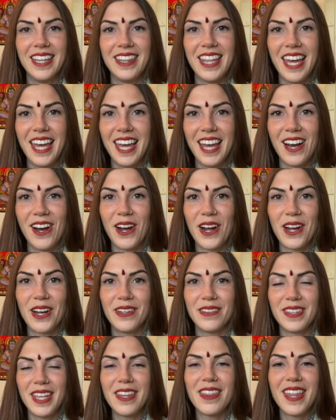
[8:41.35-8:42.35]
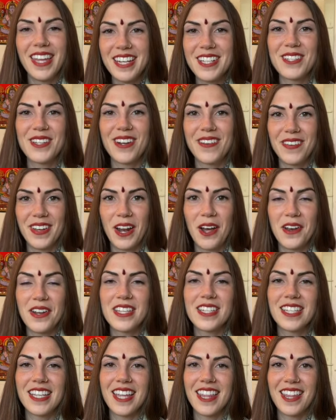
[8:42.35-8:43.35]
they are they, they deserve it
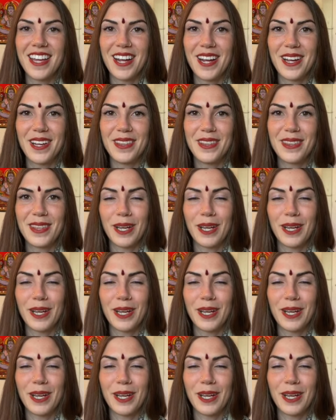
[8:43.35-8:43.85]
honestly they're